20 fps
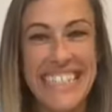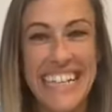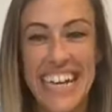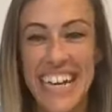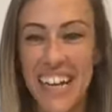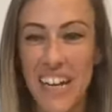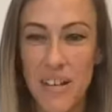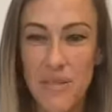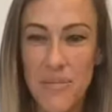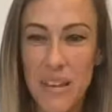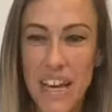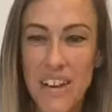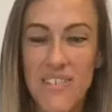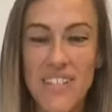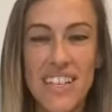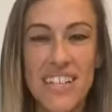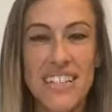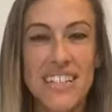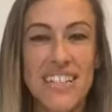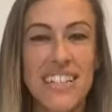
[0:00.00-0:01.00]
I hope that
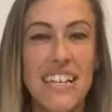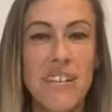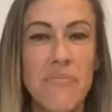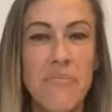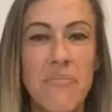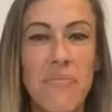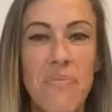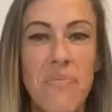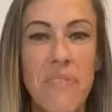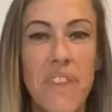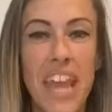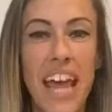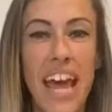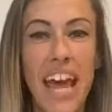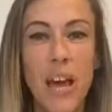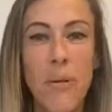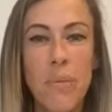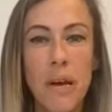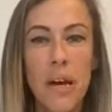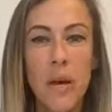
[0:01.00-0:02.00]
was, I
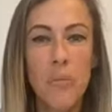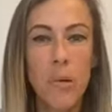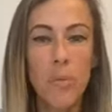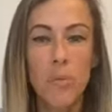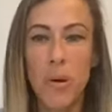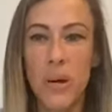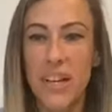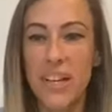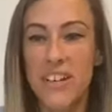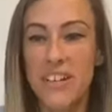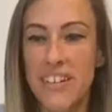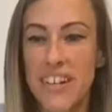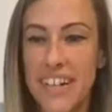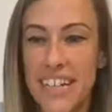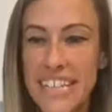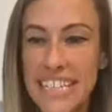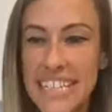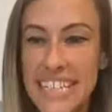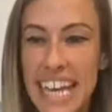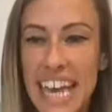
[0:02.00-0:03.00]
hope I got my point across.